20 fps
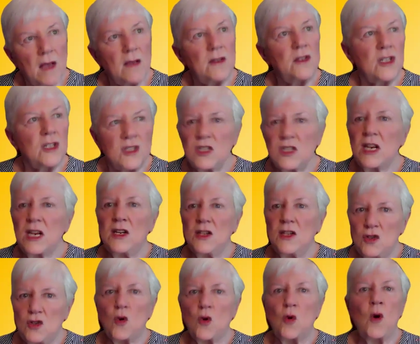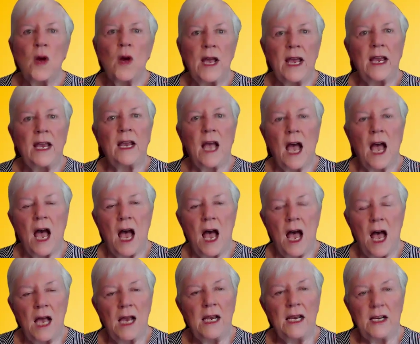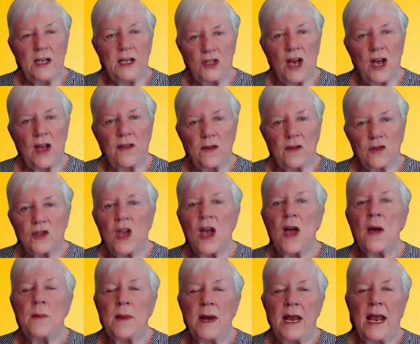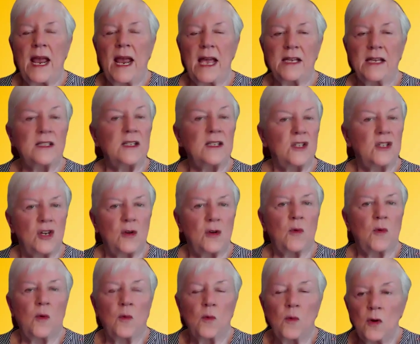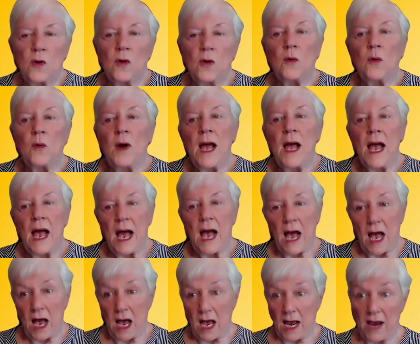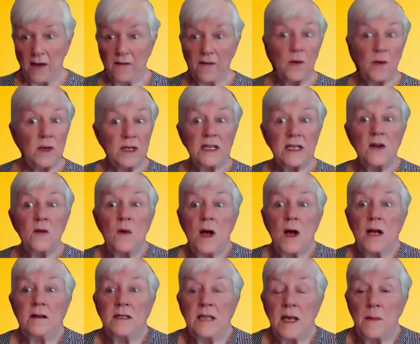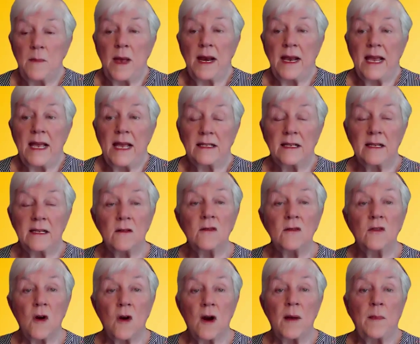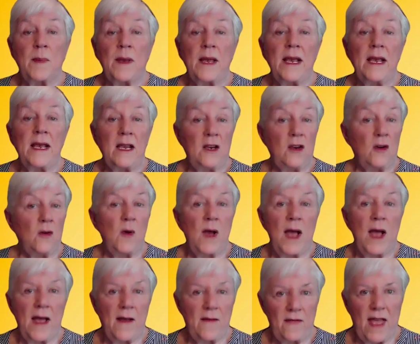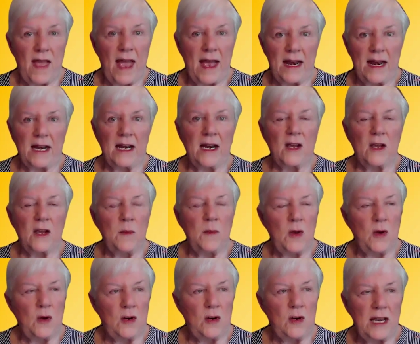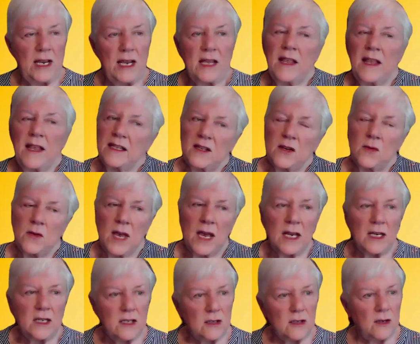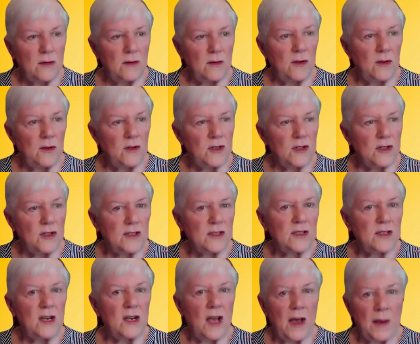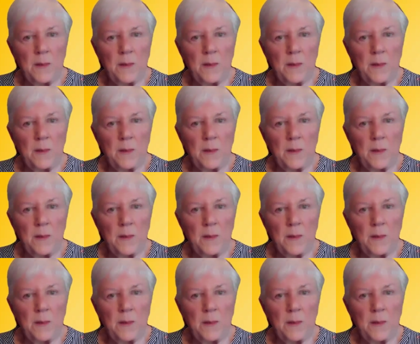just enjoy each other's company as a general rule. Every once in a while, somebody gets a little grumpy. You'll have that in a community, and that's okay too. You just